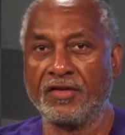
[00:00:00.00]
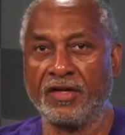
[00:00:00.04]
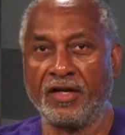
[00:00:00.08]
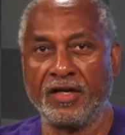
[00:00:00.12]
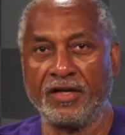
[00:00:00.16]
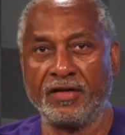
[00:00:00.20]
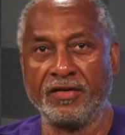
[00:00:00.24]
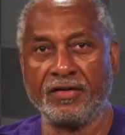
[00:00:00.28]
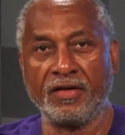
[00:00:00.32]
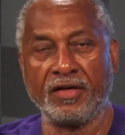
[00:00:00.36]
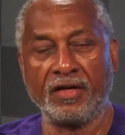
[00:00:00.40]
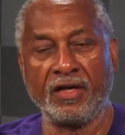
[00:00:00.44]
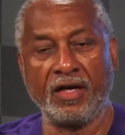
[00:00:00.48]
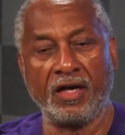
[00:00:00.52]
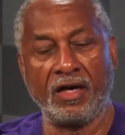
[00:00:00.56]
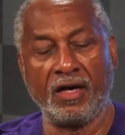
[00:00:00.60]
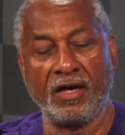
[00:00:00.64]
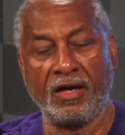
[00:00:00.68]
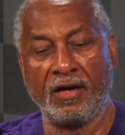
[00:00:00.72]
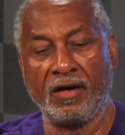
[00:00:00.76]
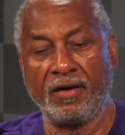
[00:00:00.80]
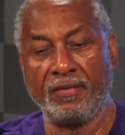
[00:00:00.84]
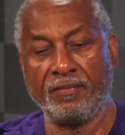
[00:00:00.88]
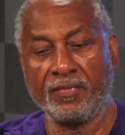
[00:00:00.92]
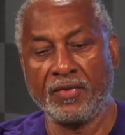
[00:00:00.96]
and,
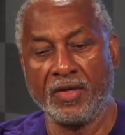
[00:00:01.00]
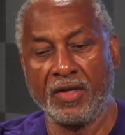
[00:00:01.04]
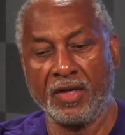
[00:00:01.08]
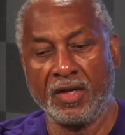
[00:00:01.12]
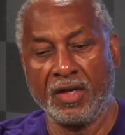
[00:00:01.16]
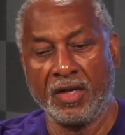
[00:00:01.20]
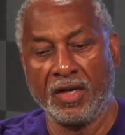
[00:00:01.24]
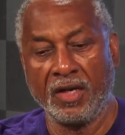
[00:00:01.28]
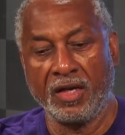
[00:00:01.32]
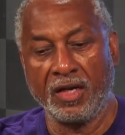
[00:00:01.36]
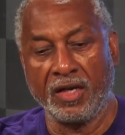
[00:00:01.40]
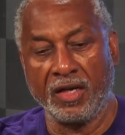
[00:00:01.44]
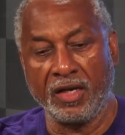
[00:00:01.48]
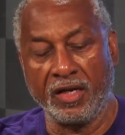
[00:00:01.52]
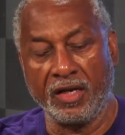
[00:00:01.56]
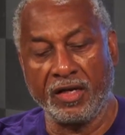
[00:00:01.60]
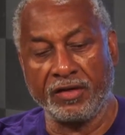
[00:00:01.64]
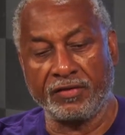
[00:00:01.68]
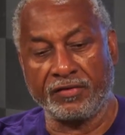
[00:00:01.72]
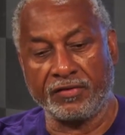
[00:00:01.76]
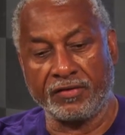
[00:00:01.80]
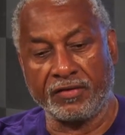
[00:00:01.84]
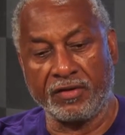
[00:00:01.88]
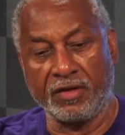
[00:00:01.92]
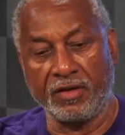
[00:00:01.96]
uh, and
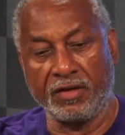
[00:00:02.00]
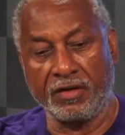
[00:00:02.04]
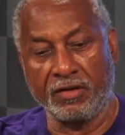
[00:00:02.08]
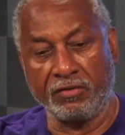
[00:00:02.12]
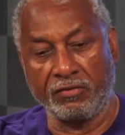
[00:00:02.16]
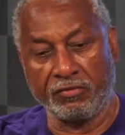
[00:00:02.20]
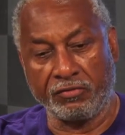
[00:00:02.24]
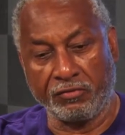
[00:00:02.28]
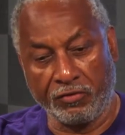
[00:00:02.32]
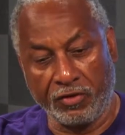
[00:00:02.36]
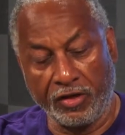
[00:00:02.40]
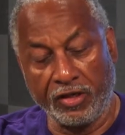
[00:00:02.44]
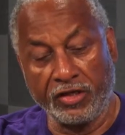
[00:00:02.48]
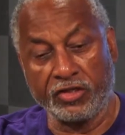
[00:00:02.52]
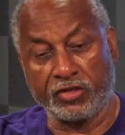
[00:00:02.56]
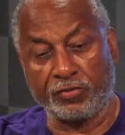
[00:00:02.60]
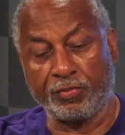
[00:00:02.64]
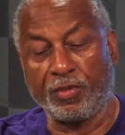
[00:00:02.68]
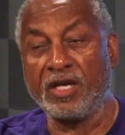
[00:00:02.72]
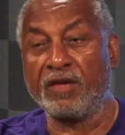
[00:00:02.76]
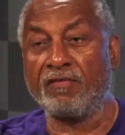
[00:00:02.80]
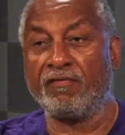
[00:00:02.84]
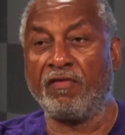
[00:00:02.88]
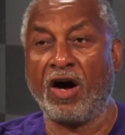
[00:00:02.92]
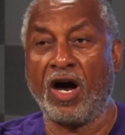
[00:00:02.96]
it really
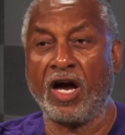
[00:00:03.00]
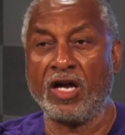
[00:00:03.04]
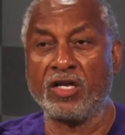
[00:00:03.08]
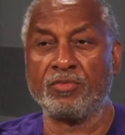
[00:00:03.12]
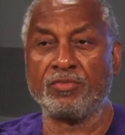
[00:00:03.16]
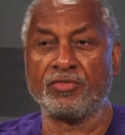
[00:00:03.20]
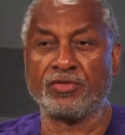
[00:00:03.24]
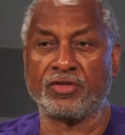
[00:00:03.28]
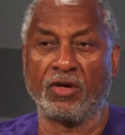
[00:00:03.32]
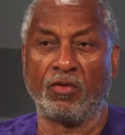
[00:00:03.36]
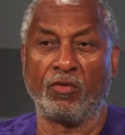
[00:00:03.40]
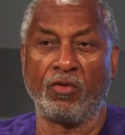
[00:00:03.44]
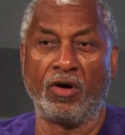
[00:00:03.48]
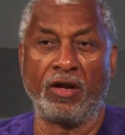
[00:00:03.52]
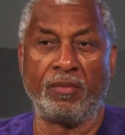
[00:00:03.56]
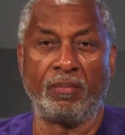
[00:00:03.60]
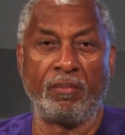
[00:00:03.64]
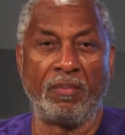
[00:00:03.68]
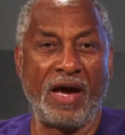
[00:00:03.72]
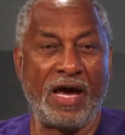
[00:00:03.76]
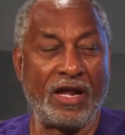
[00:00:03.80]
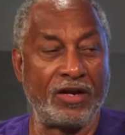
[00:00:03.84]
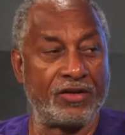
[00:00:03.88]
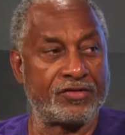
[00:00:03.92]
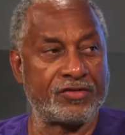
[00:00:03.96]
speaks volumes of what
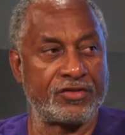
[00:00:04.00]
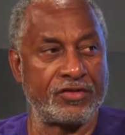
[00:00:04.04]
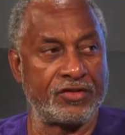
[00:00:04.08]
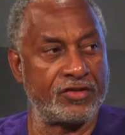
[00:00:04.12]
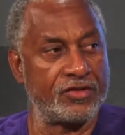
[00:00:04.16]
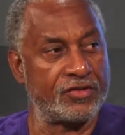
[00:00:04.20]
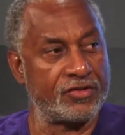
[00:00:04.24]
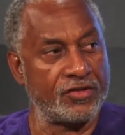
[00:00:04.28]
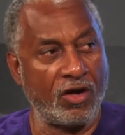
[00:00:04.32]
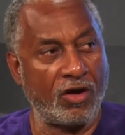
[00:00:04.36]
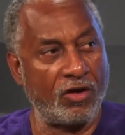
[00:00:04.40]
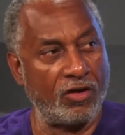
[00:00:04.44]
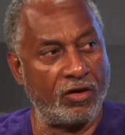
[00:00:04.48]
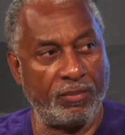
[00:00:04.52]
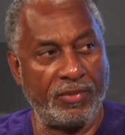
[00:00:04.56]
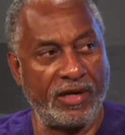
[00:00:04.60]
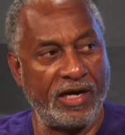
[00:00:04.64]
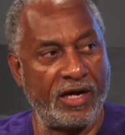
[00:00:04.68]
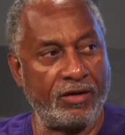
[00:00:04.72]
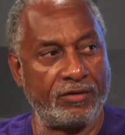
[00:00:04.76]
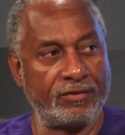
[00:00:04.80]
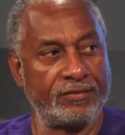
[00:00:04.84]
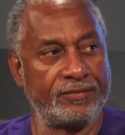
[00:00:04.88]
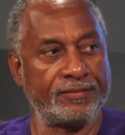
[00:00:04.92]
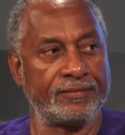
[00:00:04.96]
Madison is all
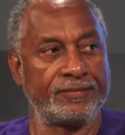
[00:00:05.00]
about.